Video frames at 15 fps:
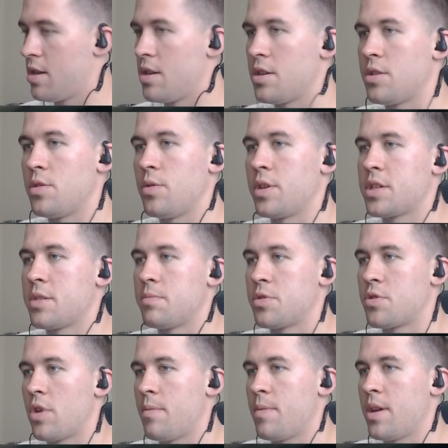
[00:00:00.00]
doing some
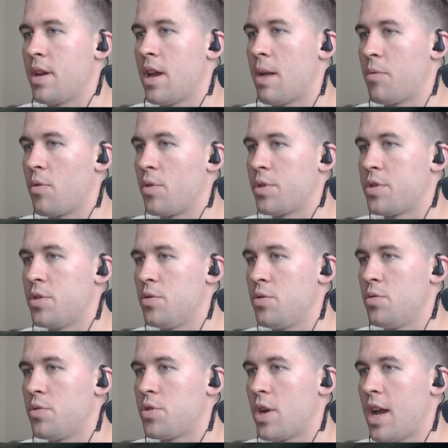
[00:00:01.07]
streaming, and I'm going to
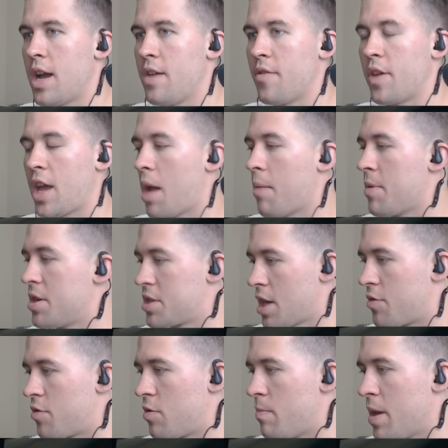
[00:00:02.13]
try out the game I just got
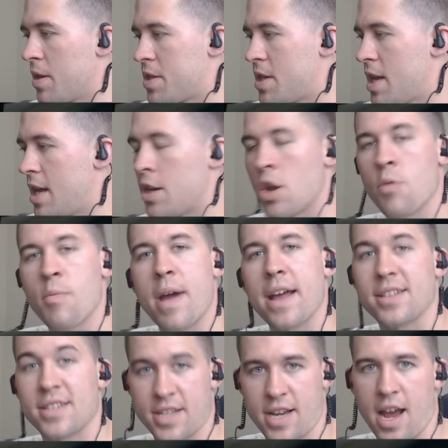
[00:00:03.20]
through the mail today, No
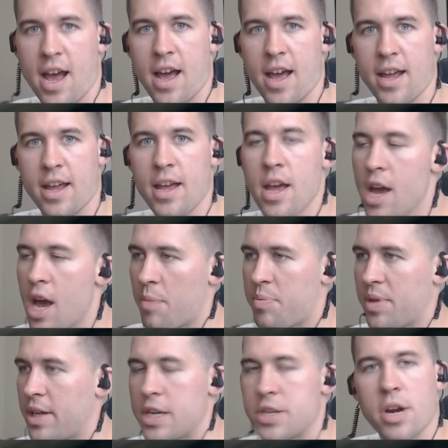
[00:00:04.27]
Man's Sky. I
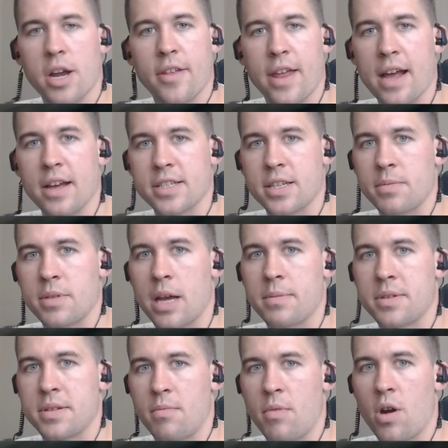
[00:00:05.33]
plan to try that out sometime
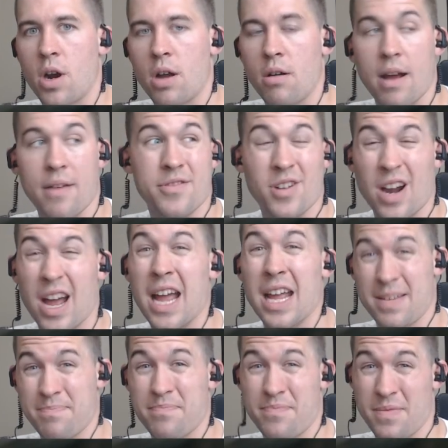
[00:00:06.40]
tomorrow after I
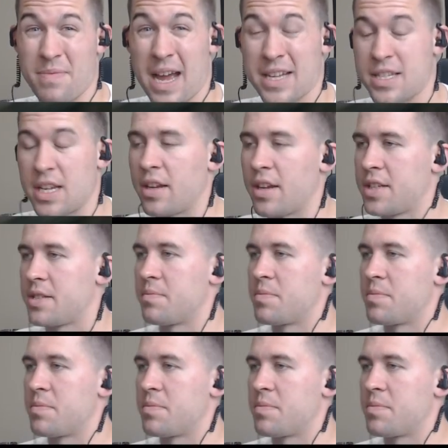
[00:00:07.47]
pass out and get some